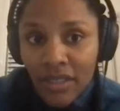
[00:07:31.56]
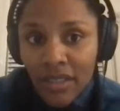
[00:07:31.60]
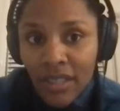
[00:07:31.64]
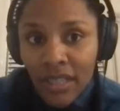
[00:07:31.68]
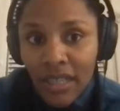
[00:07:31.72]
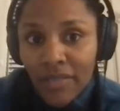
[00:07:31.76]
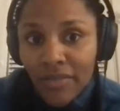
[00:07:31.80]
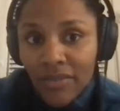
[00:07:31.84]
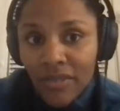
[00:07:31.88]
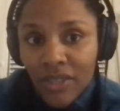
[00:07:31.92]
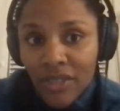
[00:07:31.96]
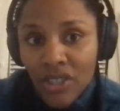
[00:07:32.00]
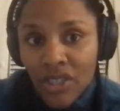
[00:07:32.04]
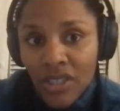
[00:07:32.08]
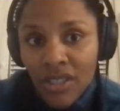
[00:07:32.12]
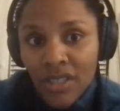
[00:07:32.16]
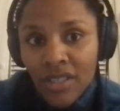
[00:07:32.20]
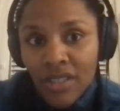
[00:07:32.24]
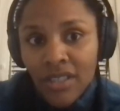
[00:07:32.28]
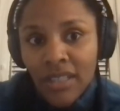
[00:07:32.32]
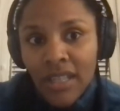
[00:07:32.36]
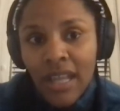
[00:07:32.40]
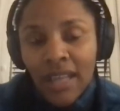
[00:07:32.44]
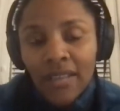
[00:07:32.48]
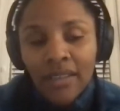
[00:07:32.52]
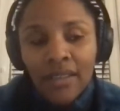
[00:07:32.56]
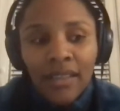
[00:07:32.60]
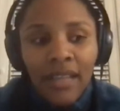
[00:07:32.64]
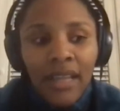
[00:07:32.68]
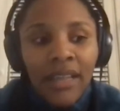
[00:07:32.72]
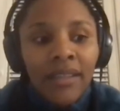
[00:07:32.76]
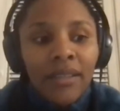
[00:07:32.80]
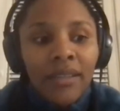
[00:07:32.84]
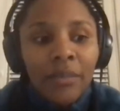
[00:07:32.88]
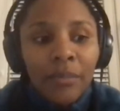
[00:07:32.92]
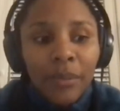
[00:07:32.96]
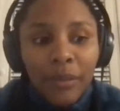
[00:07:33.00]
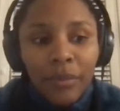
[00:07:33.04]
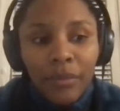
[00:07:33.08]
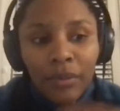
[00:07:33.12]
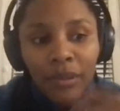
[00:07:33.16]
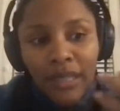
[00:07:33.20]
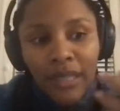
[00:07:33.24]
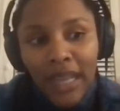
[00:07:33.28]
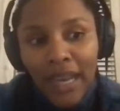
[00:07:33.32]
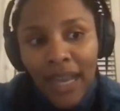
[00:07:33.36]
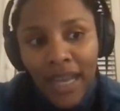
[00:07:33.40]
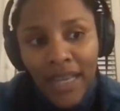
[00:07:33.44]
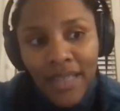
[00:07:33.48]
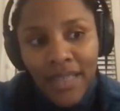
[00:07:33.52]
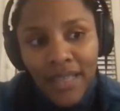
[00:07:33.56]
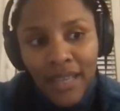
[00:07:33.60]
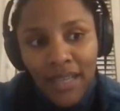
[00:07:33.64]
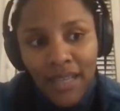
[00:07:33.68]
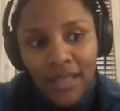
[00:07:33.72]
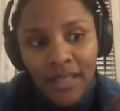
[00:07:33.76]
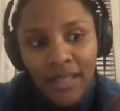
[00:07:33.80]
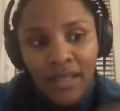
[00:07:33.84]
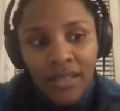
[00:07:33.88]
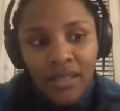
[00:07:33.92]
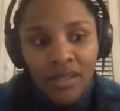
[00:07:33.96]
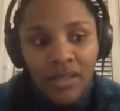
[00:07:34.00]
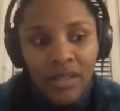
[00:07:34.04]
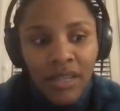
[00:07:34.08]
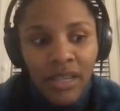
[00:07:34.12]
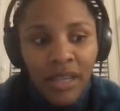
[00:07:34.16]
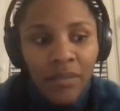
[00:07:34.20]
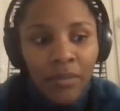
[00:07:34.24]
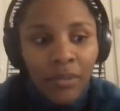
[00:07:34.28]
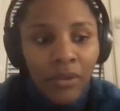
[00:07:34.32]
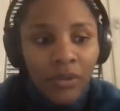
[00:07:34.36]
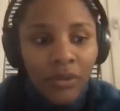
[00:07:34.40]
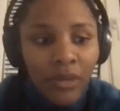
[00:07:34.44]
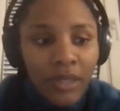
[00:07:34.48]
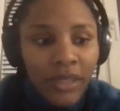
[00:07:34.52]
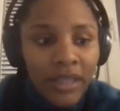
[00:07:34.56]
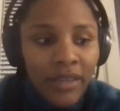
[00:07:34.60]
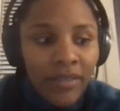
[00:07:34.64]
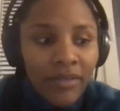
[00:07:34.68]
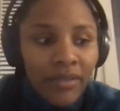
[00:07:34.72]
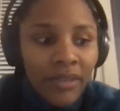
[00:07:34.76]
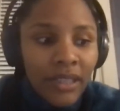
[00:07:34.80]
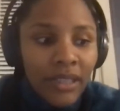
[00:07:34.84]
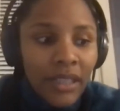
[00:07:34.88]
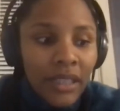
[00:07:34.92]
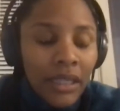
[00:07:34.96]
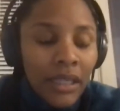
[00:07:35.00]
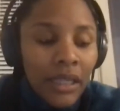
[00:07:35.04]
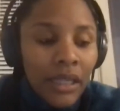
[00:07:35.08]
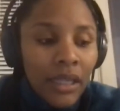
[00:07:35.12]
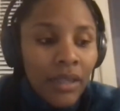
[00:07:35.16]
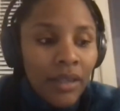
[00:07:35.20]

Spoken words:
televisions, not the people that has access to cable and everything.